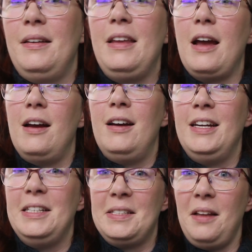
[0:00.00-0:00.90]
yeah,
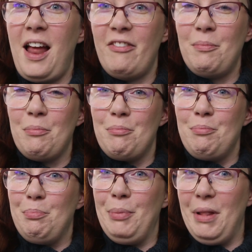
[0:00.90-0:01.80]
I still haven't
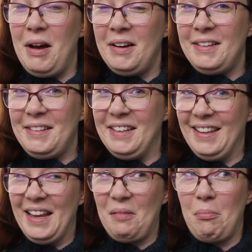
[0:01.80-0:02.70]
blocked it
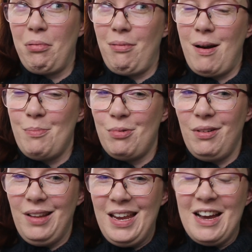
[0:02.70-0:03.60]
like properly.